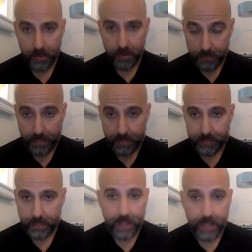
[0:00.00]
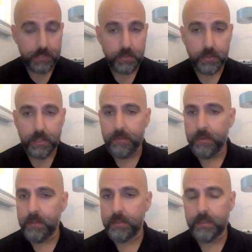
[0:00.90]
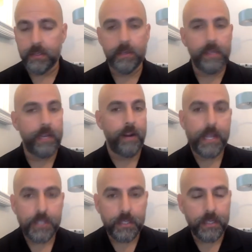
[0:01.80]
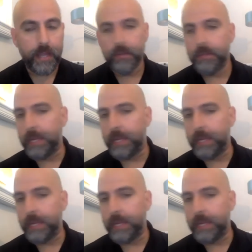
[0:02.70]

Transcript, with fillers: it be to high school level, to the international level,